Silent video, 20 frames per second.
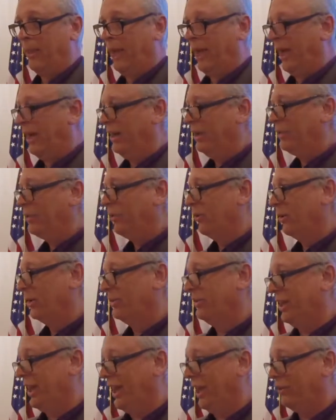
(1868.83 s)
And he's going
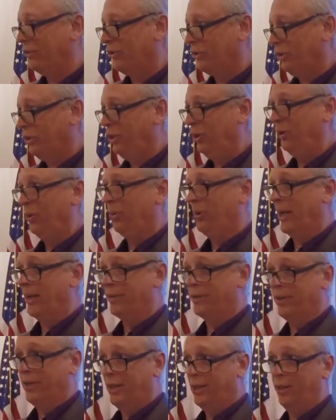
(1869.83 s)
to test you
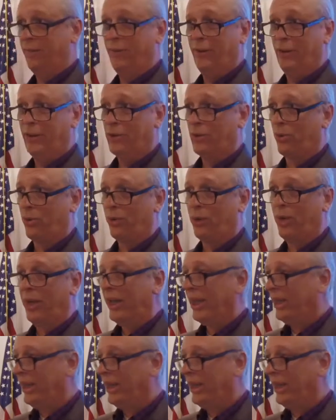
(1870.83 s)
as an individual